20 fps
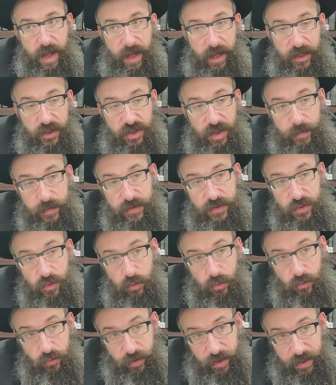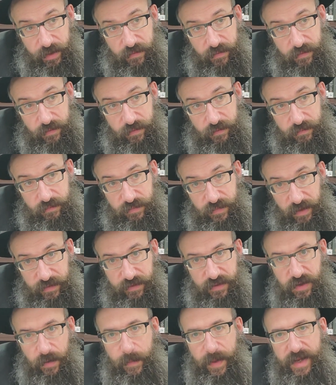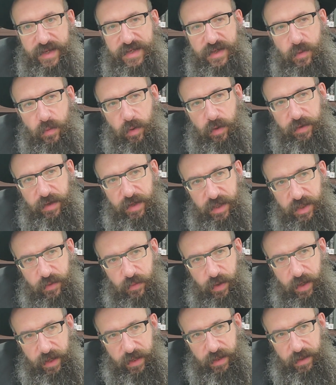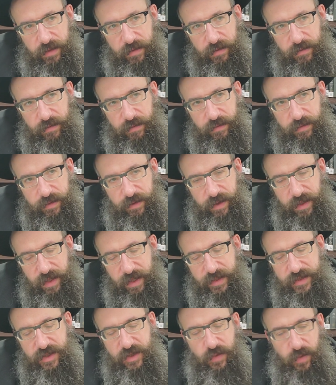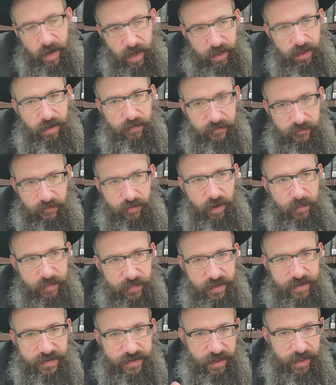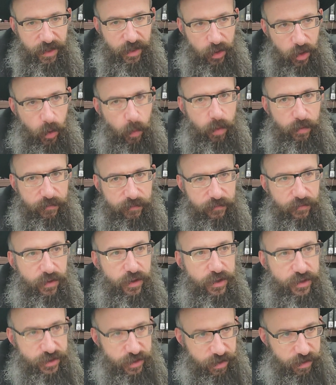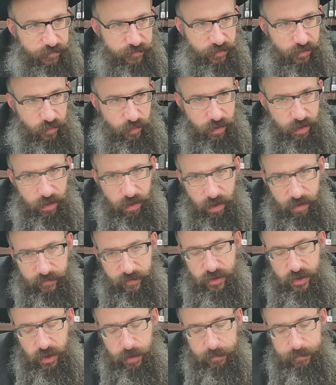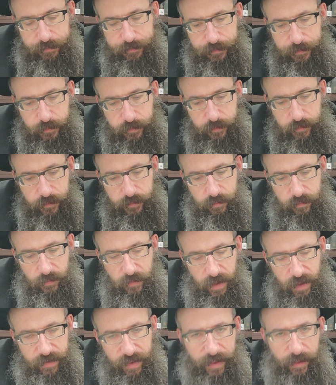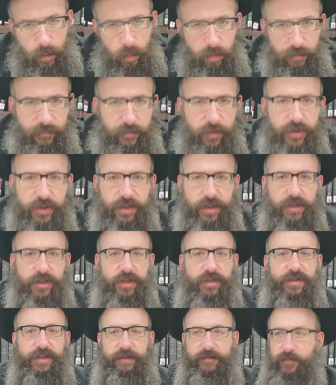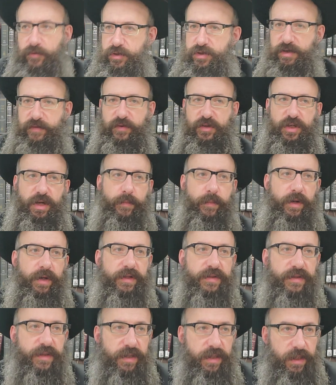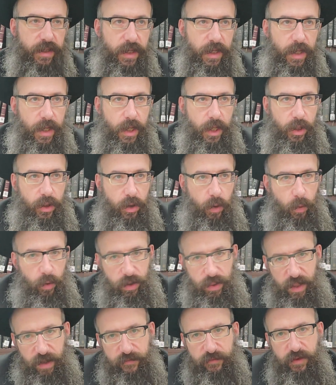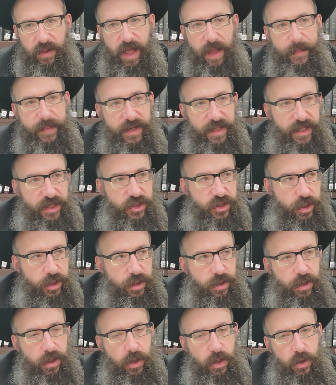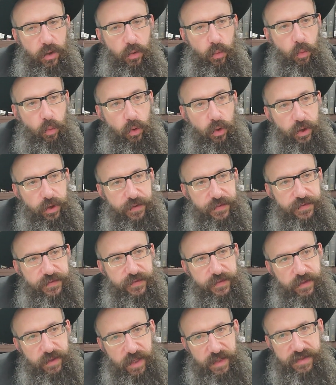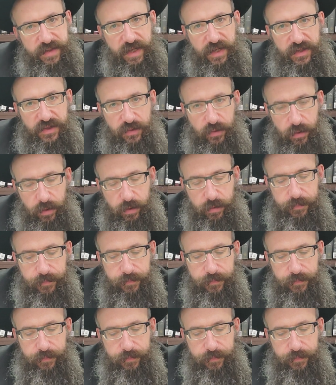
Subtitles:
Hashem is so great that this amazing world that he created is created from this like lower version, if you will, of Hashem. Not lower version, I shouldn't say version of Hashem, but it's the lower level emanation, words, it's external.